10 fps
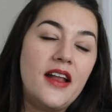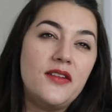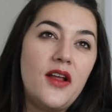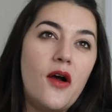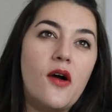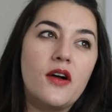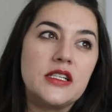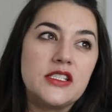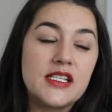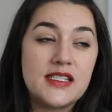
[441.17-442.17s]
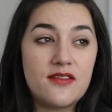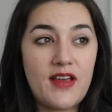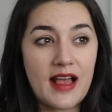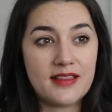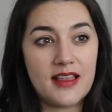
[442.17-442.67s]
don't know, just the
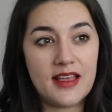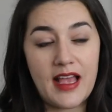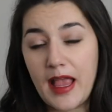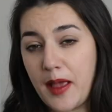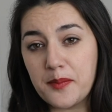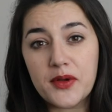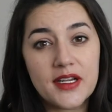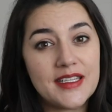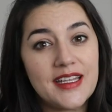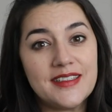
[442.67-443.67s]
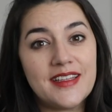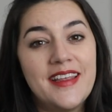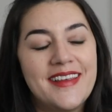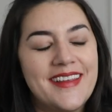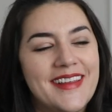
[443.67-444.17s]
fact that I am pregnant,
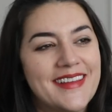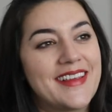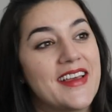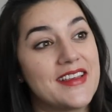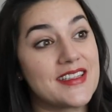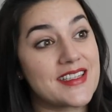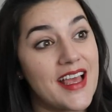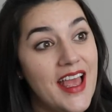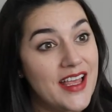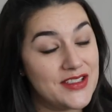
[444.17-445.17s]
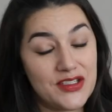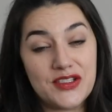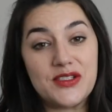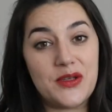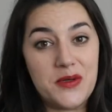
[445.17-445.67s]
because it took
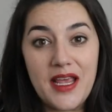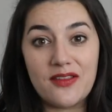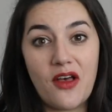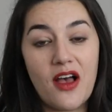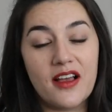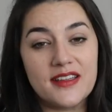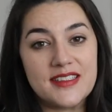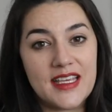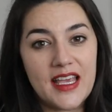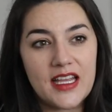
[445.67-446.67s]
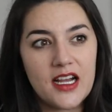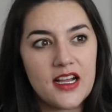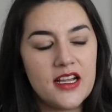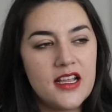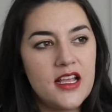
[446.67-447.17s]
so dang long to get here.